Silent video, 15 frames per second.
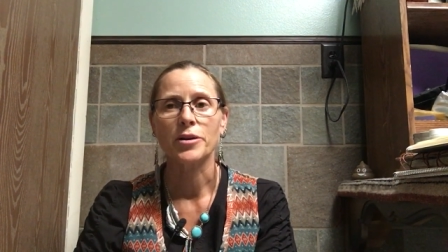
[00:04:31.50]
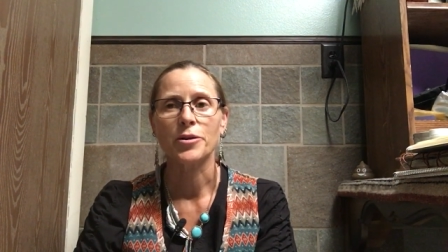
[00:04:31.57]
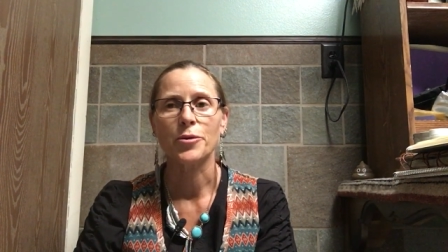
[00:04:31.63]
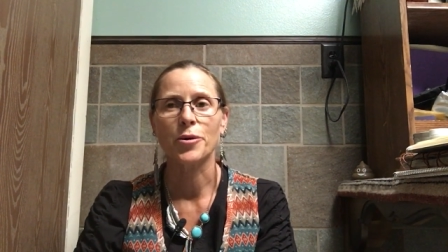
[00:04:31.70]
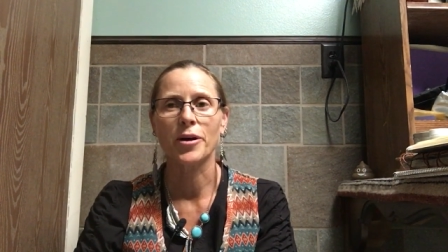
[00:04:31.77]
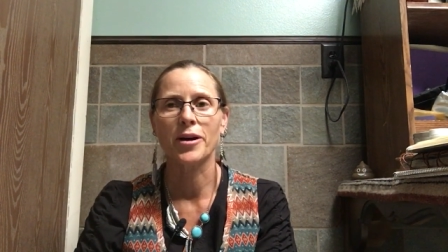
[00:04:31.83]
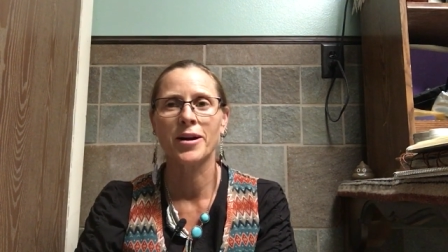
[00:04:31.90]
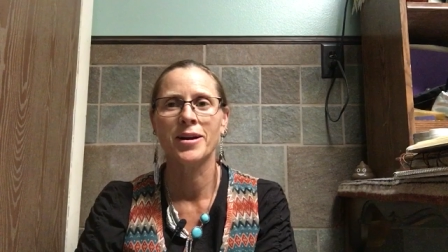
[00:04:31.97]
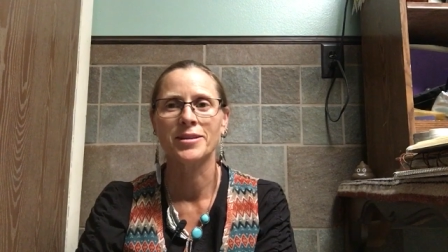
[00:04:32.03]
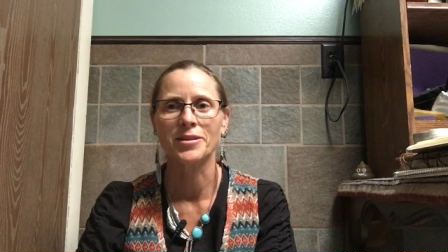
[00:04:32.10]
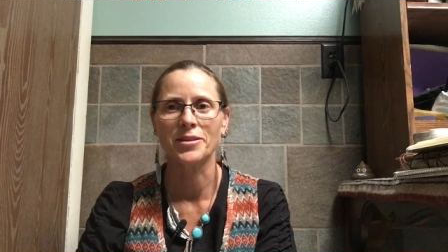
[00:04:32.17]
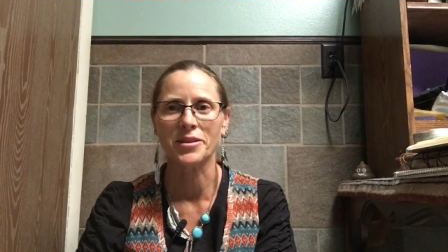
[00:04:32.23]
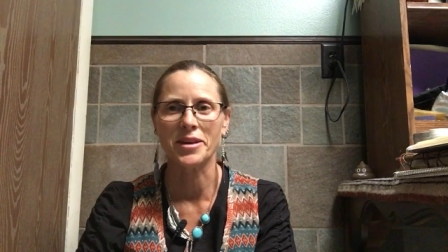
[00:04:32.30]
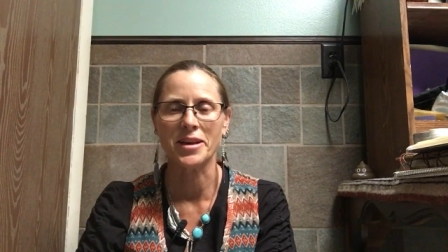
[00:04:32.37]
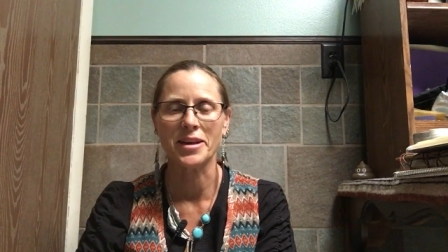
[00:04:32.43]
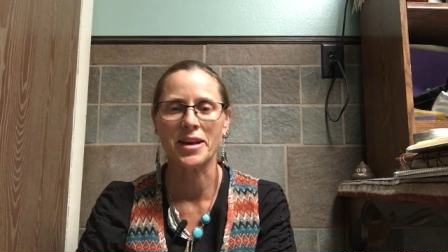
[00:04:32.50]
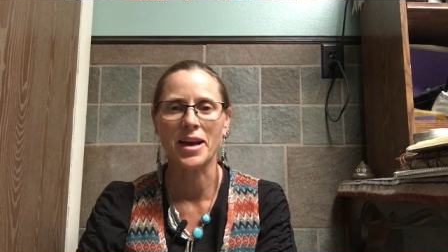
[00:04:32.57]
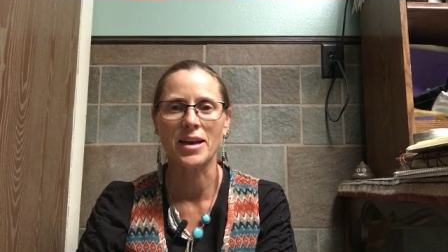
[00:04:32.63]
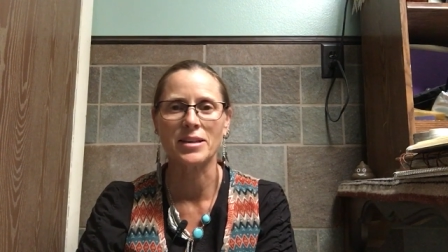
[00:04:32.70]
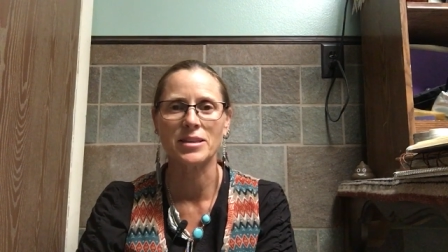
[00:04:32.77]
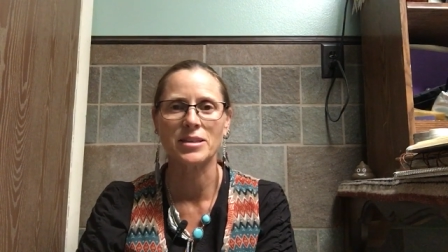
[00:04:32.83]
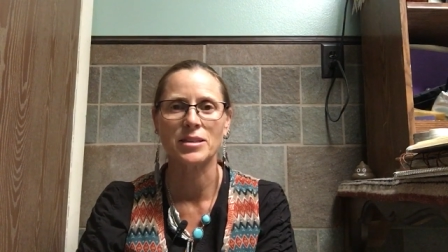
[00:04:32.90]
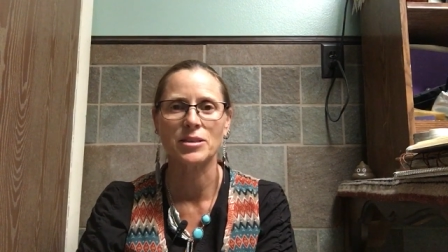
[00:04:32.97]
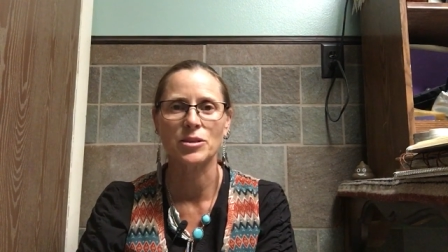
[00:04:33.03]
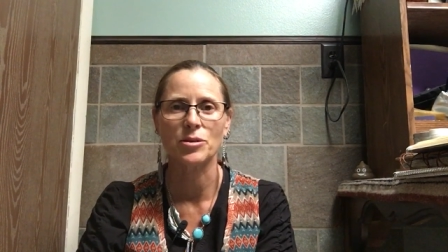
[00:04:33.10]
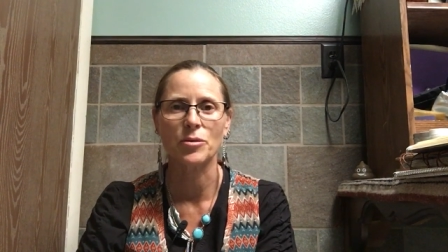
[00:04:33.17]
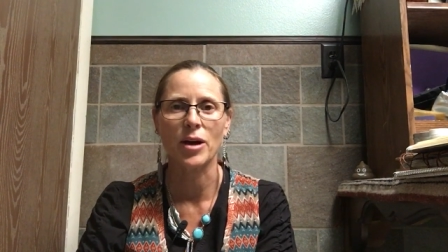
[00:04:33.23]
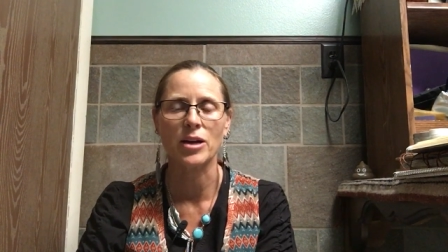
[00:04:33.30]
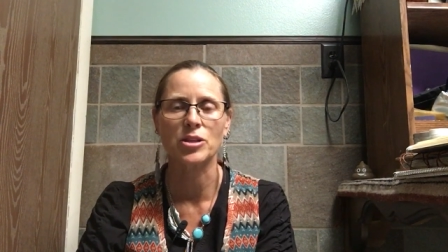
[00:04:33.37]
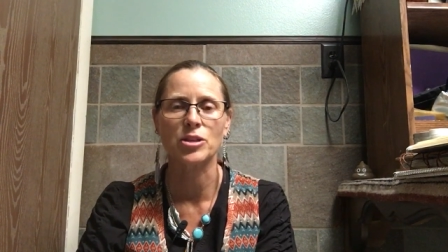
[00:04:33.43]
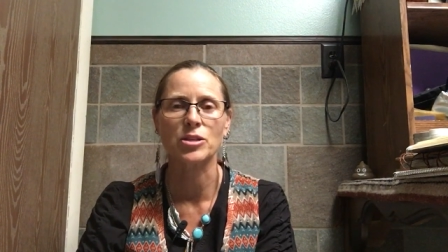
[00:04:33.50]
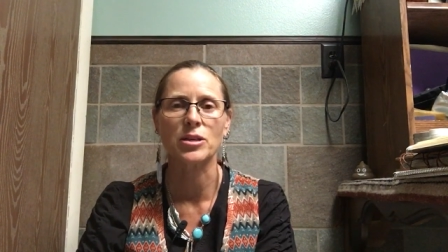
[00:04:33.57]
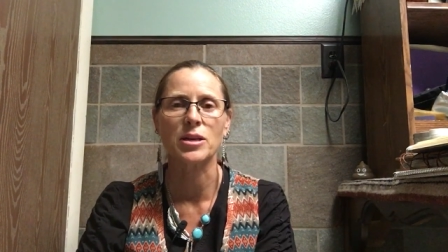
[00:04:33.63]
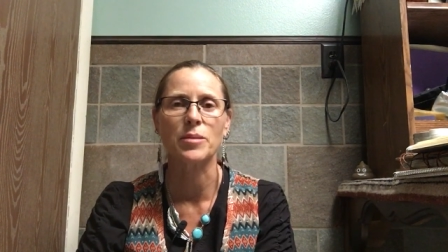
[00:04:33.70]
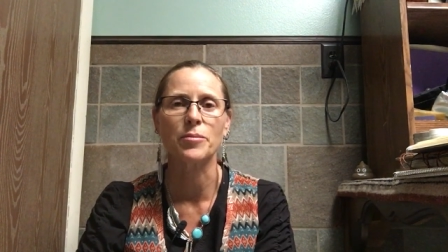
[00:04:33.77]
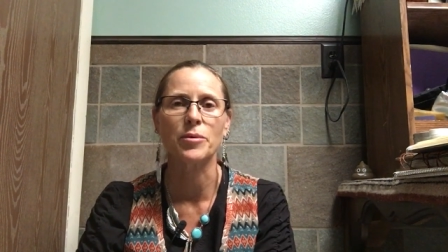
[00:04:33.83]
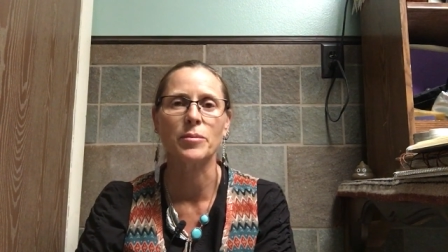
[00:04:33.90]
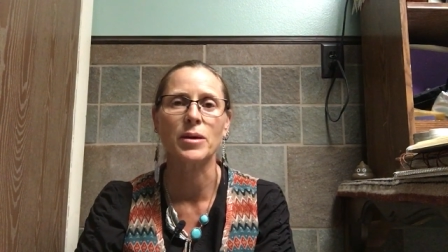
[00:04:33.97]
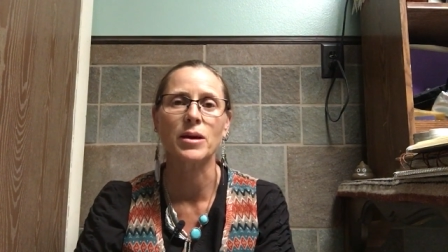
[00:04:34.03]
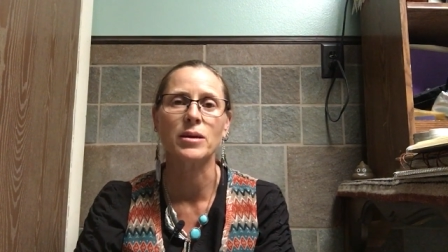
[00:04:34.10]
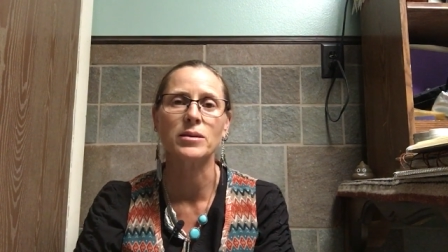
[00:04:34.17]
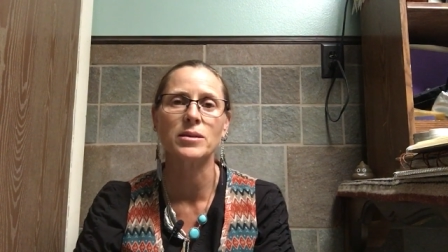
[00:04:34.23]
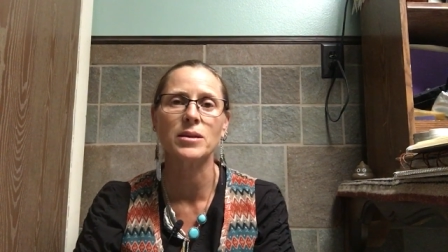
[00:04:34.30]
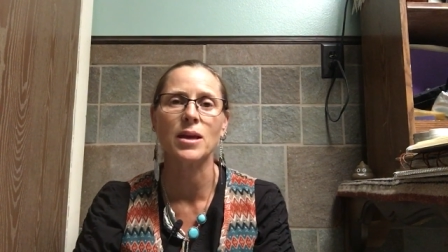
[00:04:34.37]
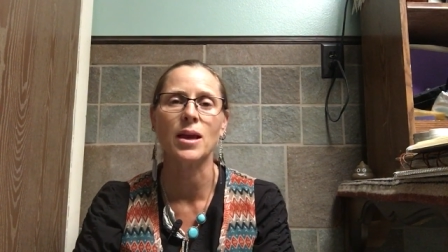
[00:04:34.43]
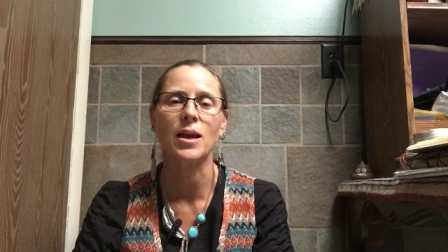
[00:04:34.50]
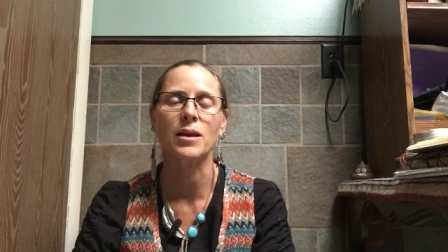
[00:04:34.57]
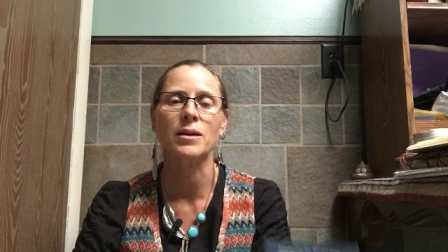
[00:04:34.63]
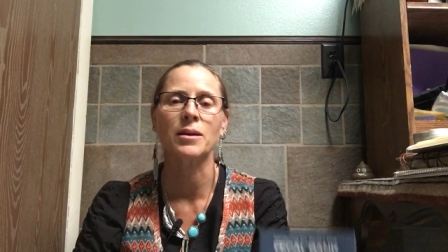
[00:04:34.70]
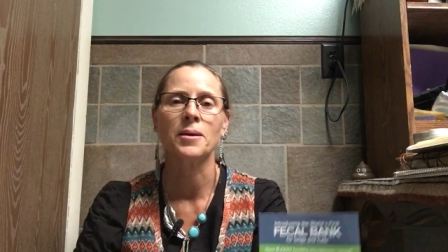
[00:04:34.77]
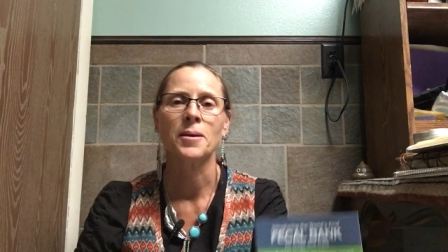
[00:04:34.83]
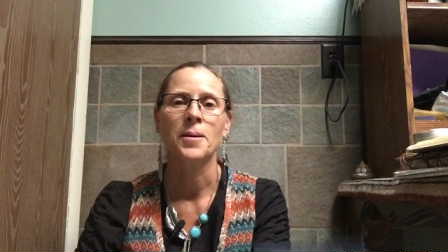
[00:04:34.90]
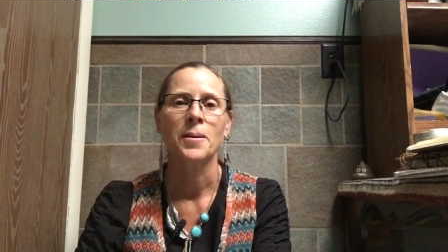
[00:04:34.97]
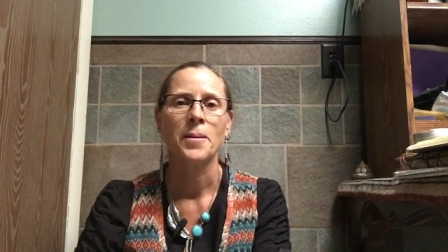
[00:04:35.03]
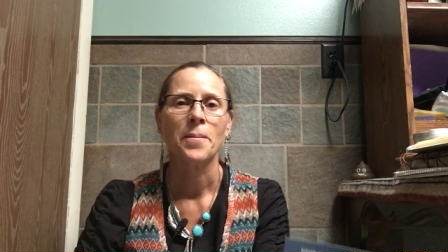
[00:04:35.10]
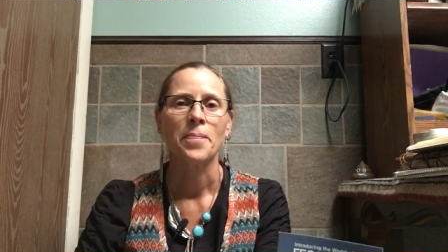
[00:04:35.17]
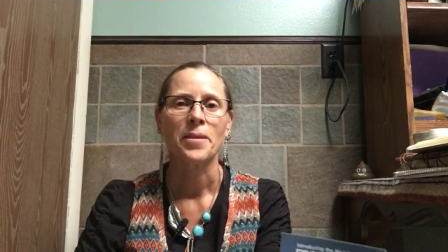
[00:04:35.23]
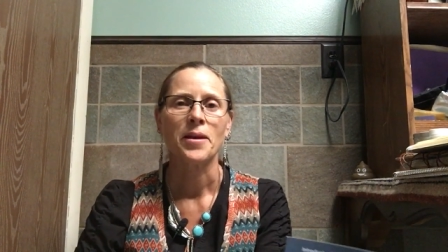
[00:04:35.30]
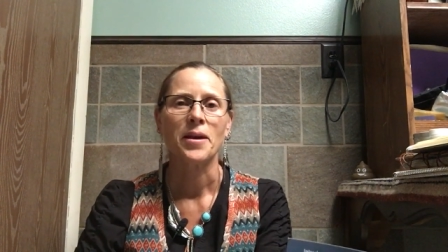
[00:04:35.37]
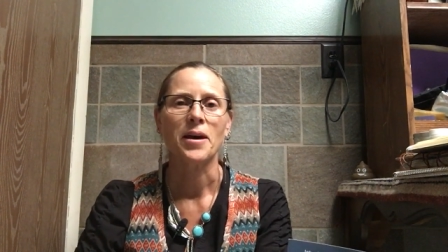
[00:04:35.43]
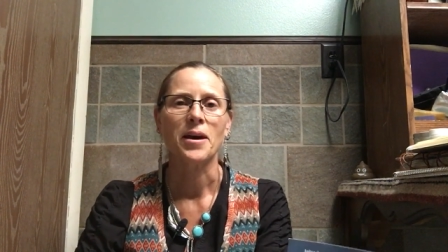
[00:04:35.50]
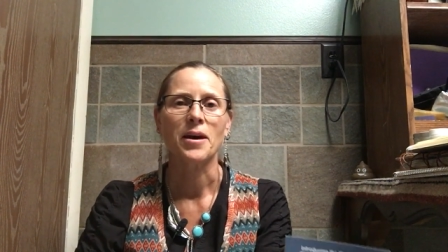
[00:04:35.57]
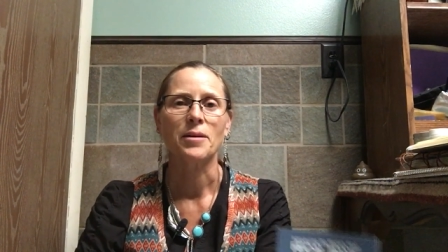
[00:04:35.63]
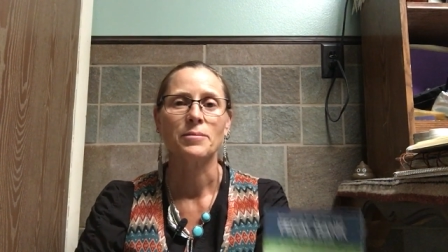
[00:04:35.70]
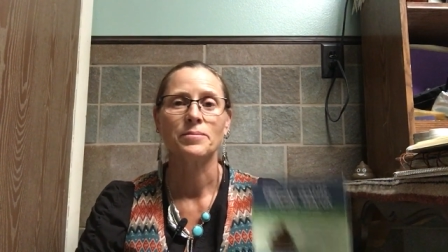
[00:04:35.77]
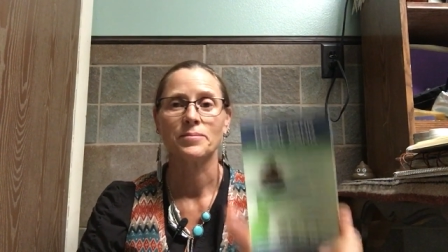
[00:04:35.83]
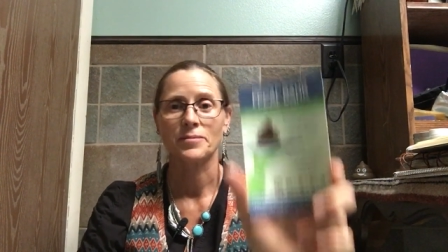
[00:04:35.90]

you are looking at to actually implement a uh,